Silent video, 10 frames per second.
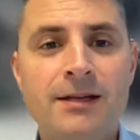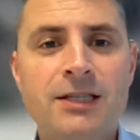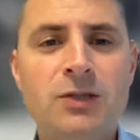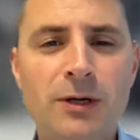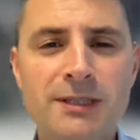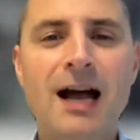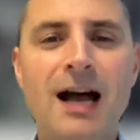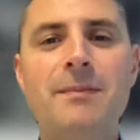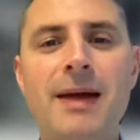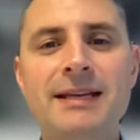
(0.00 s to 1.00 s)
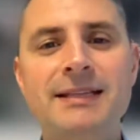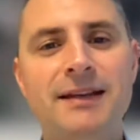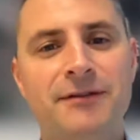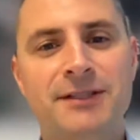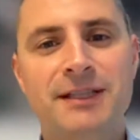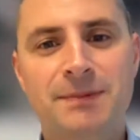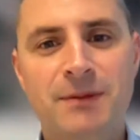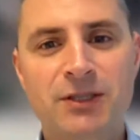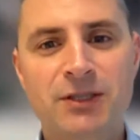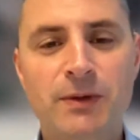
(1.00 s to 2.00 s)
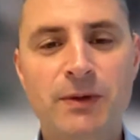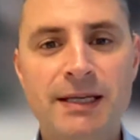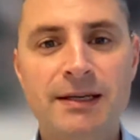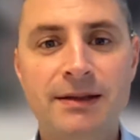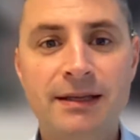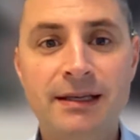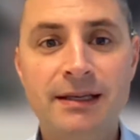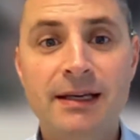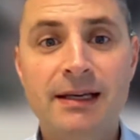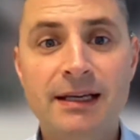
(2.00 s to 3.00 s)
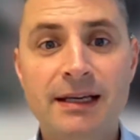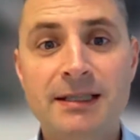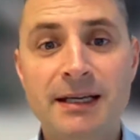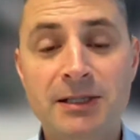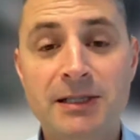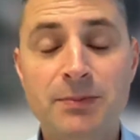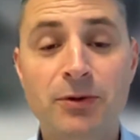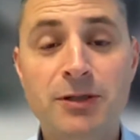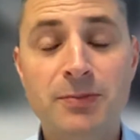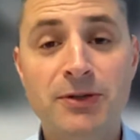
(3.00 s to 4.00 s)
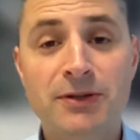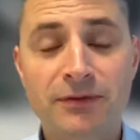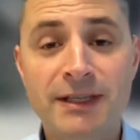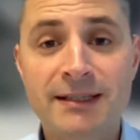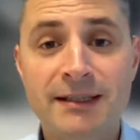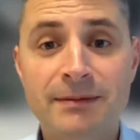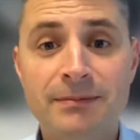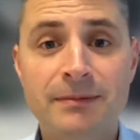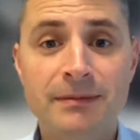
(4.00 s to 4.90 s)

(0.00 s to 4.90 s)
So what are the main differences between the International Sportsperson visa,